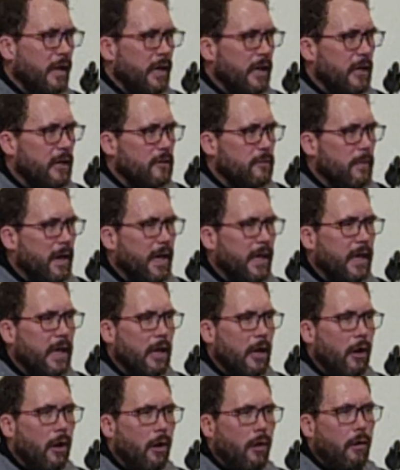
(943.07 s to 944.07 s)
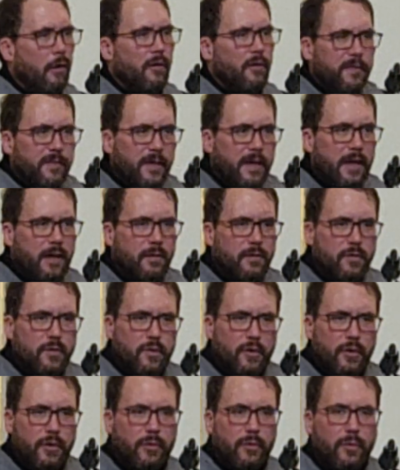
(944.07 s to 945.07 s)
is making all things
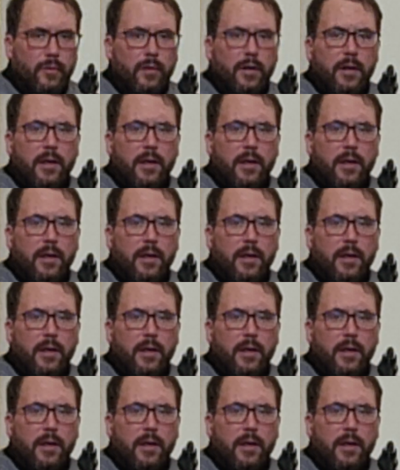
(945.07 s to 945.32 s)
new.